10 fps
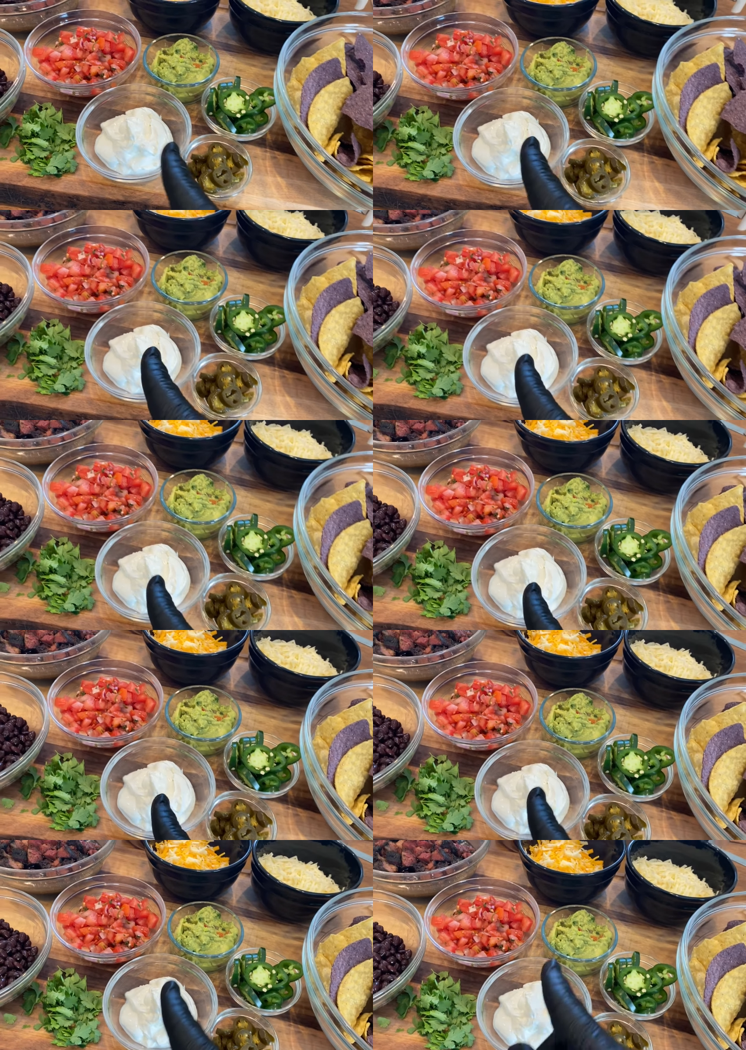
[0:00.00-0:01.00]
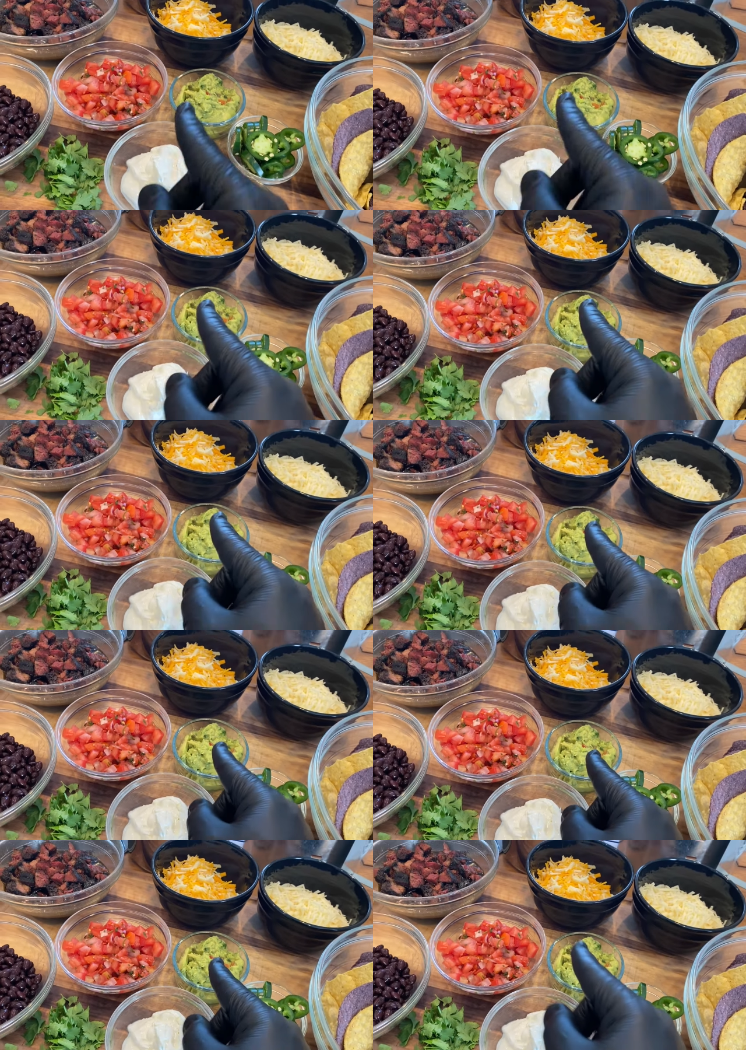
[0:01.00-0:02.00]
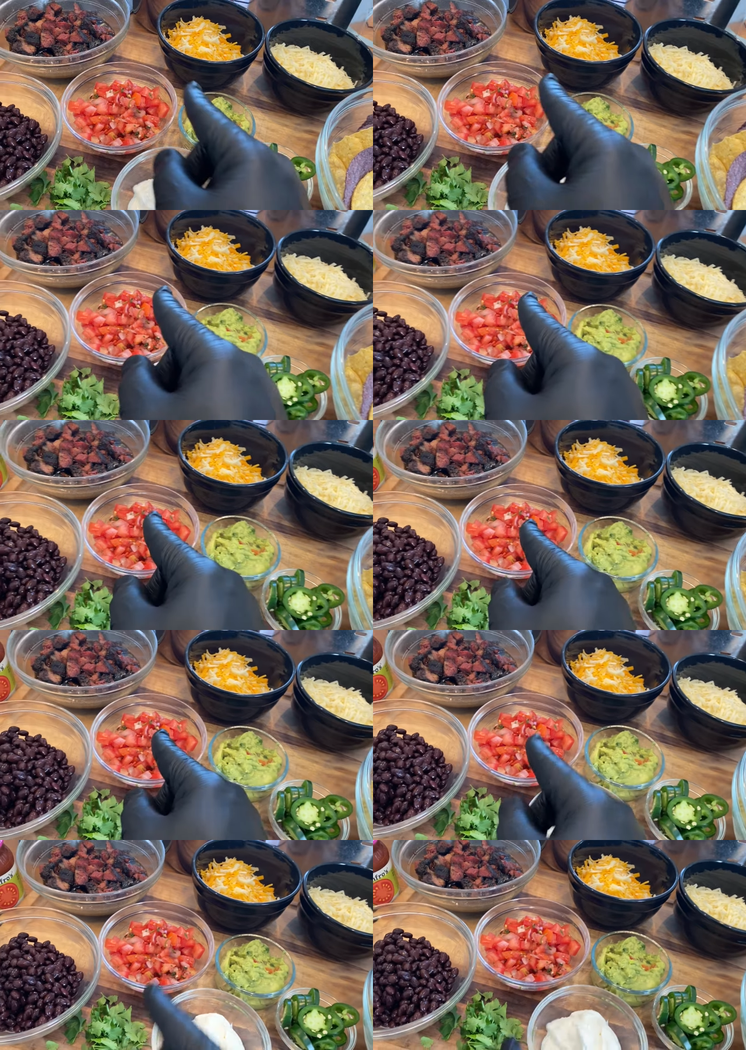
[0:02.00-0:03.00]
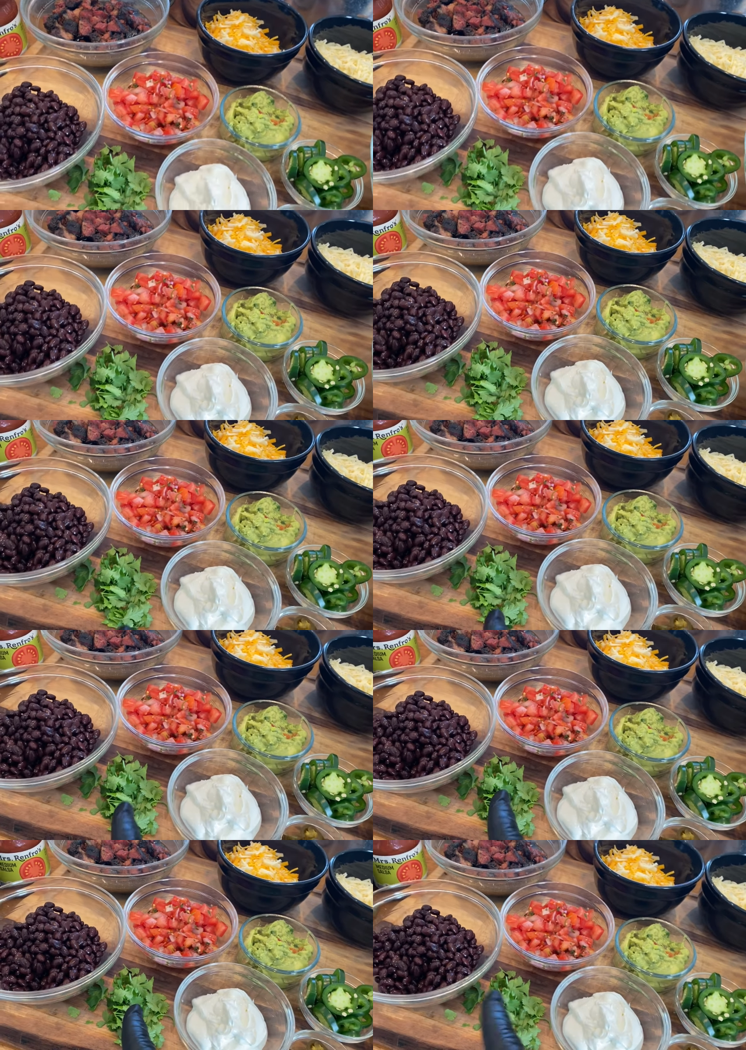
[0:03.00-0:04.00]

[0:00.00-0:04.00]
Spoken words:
Nobody's mouth can be seen.